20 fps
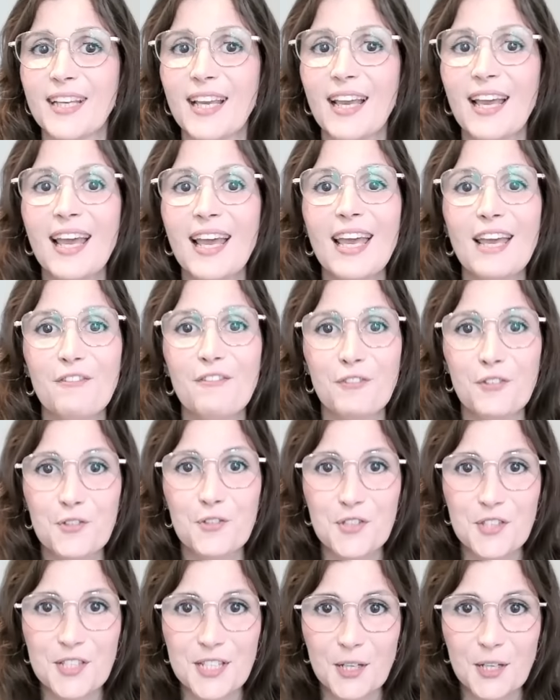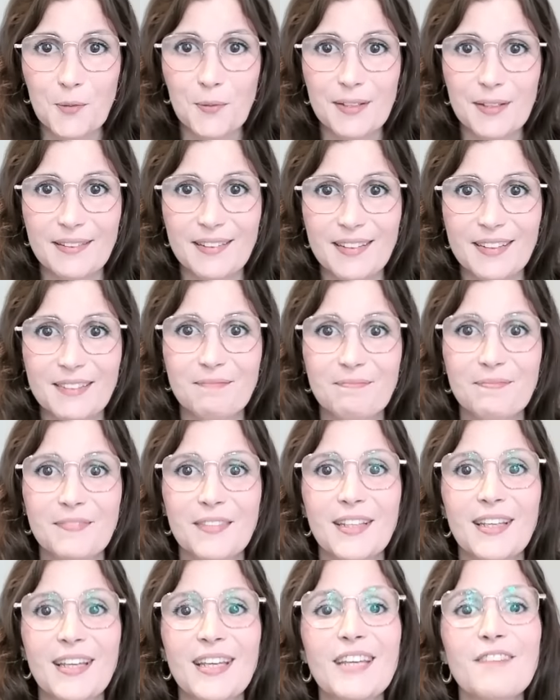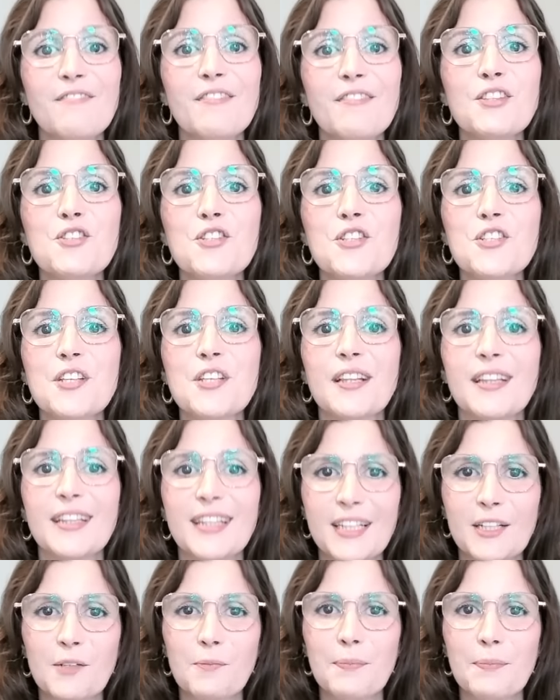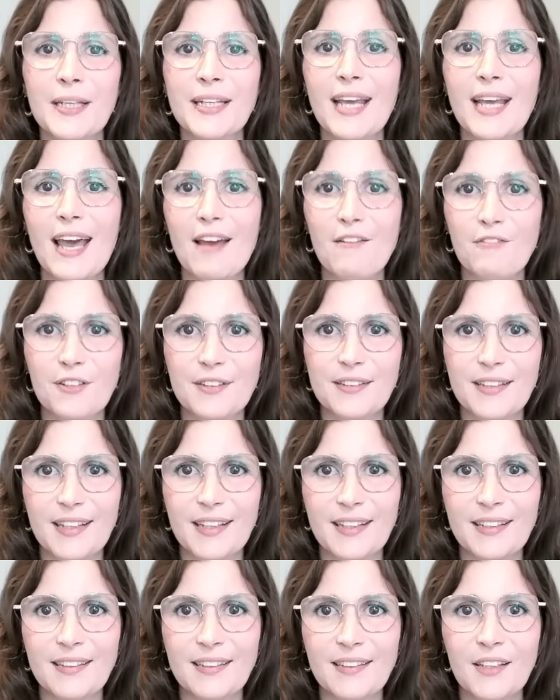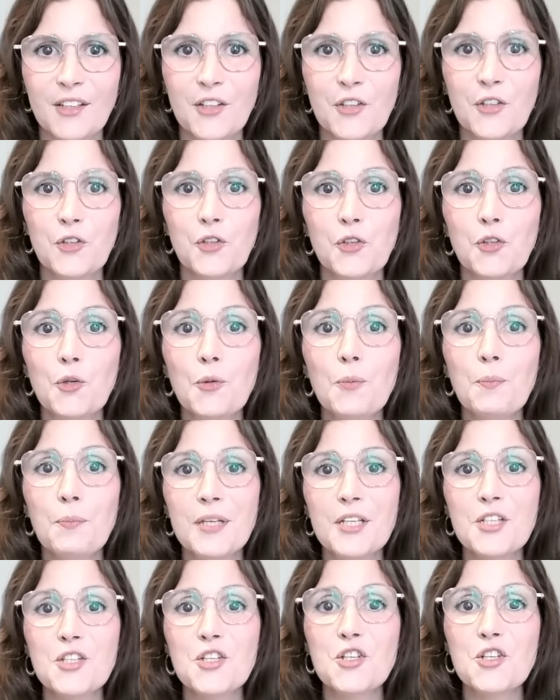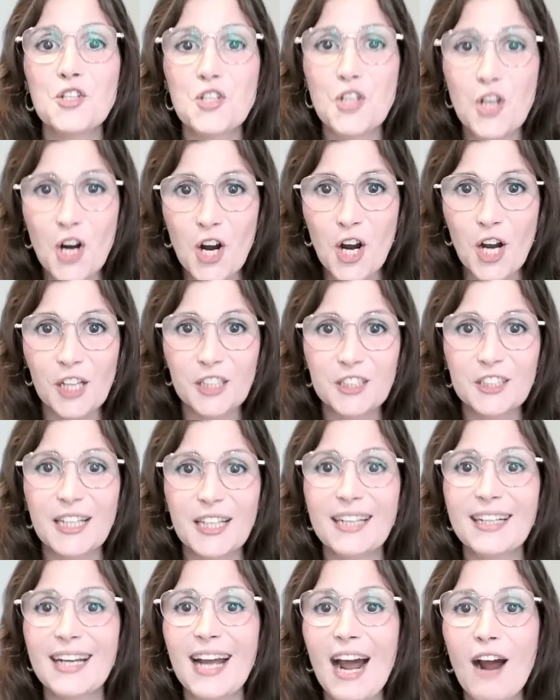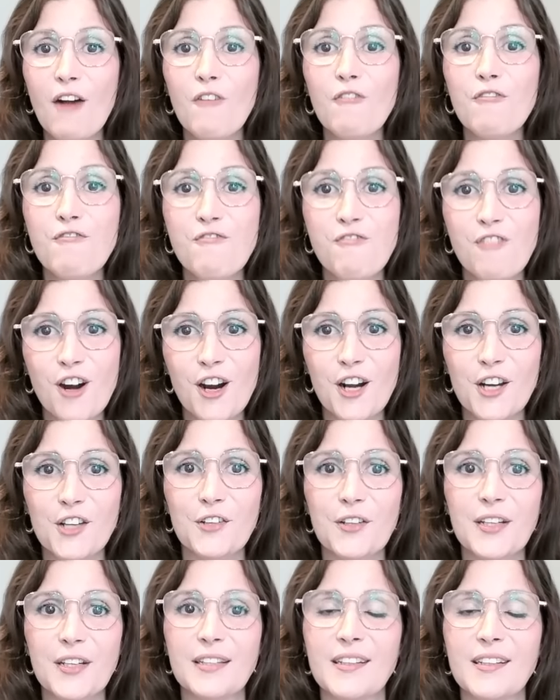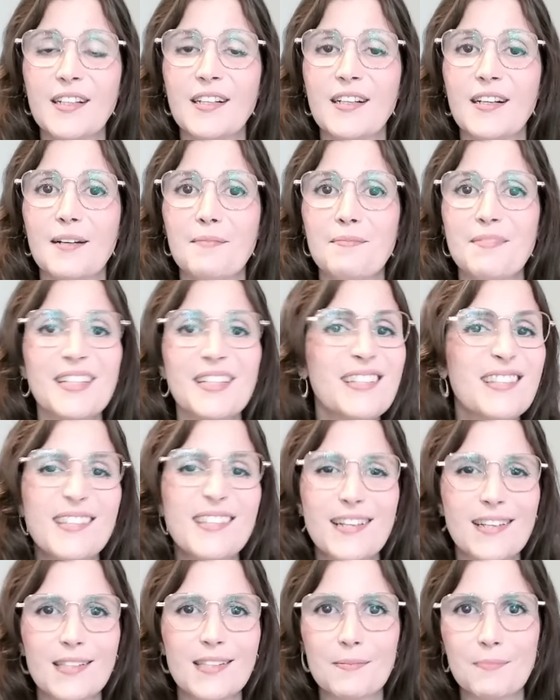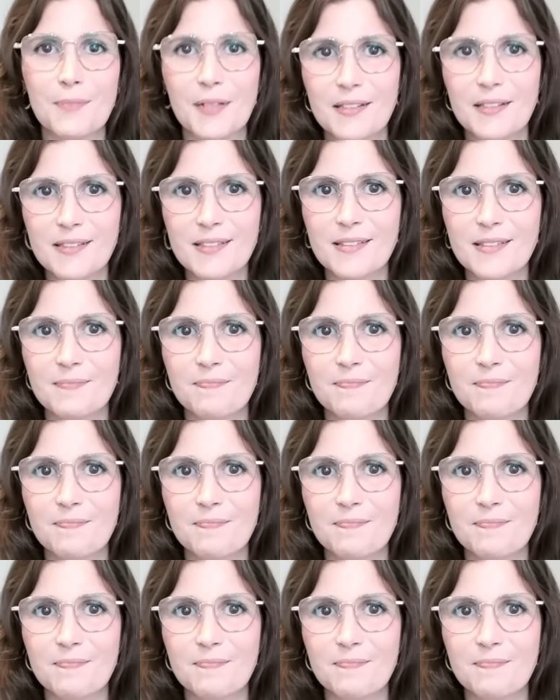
If you stick with it, even just a little bit every day, you'll be shocked at how far you can come in 6 months.